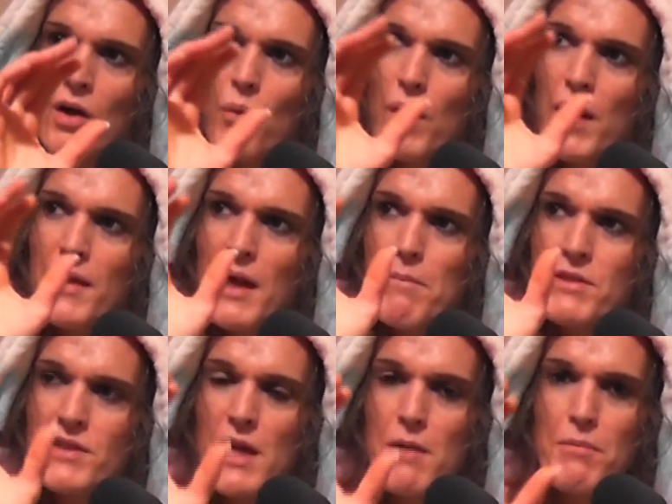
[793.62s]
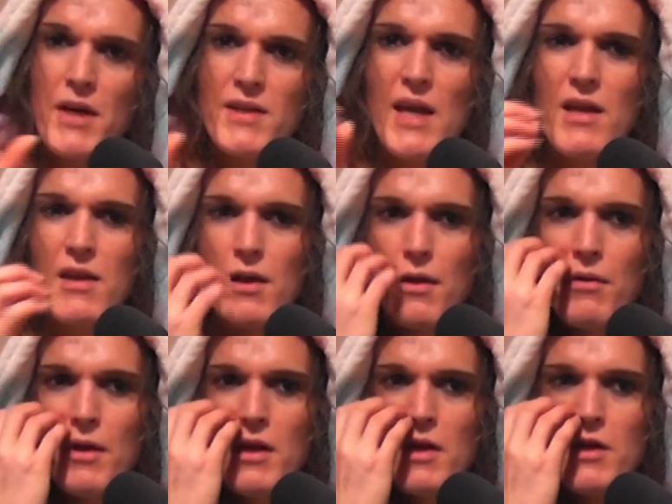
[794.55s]
where that mistake might take you.
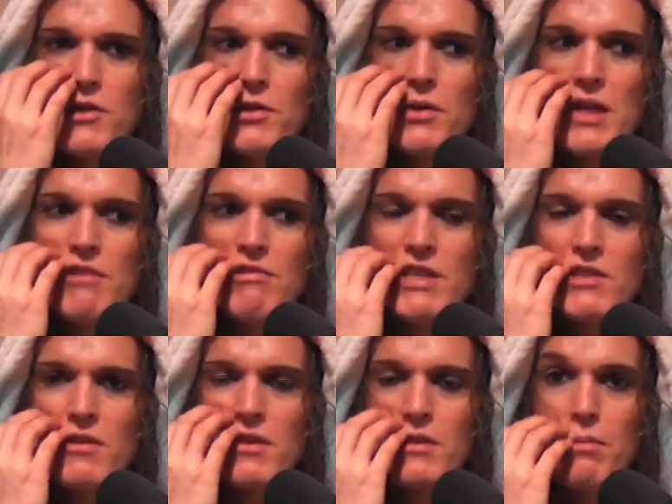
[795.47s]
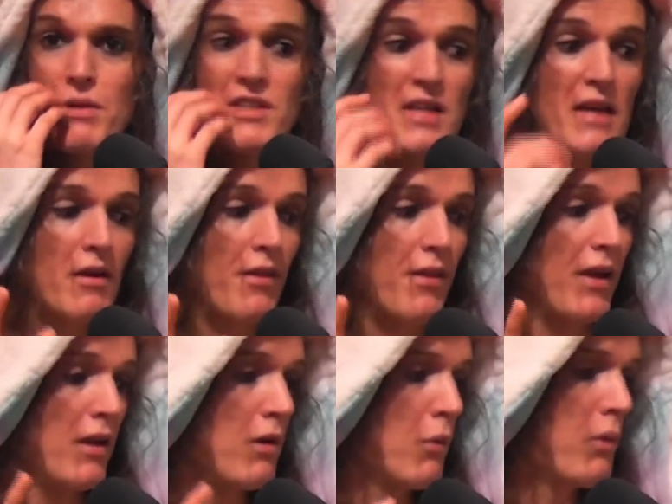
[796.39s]
So there is something to be said, I
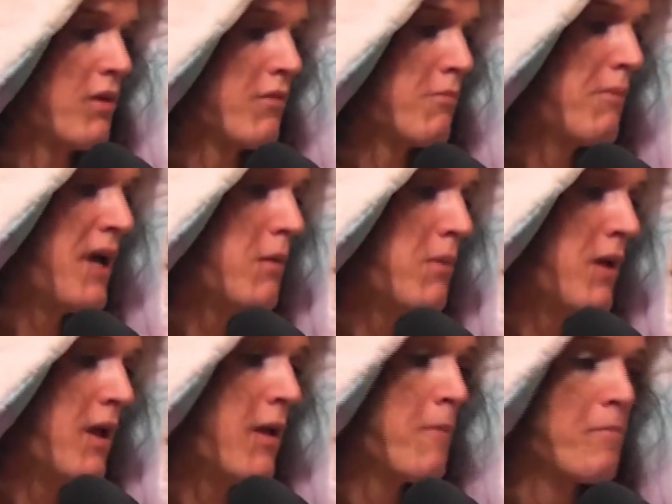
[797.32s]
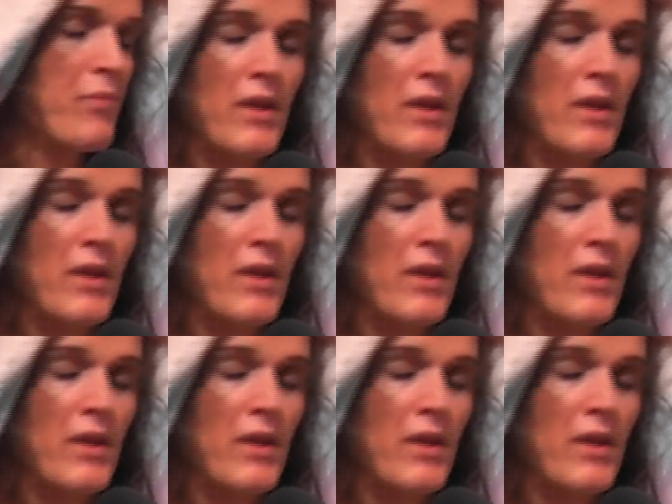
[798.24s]
think, with maybe